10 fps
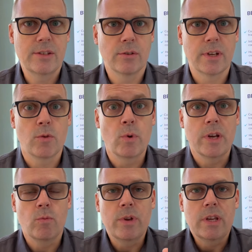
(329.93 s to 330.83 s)
So it's like
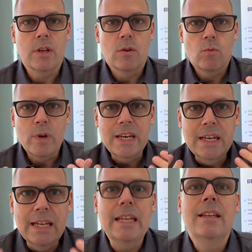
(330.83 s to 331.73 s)
we we we
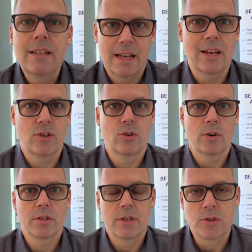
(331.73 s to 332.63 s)
need to get
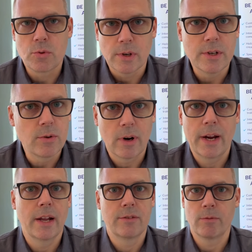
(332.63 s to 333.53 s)
insurance. It's drilled into our
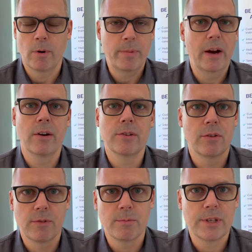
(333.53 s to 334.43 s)
heads from our parents
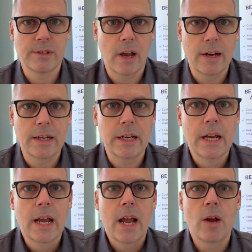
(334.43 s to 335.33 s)
or from society,
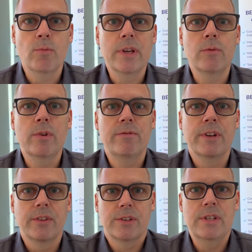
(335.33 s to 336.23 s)
and we we
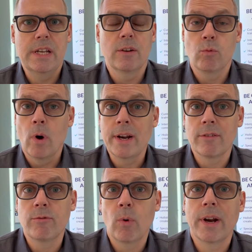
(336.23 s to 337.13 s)
feel this need of what
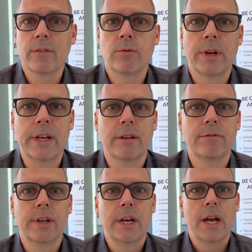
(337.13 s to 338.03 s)
if, what if, what if.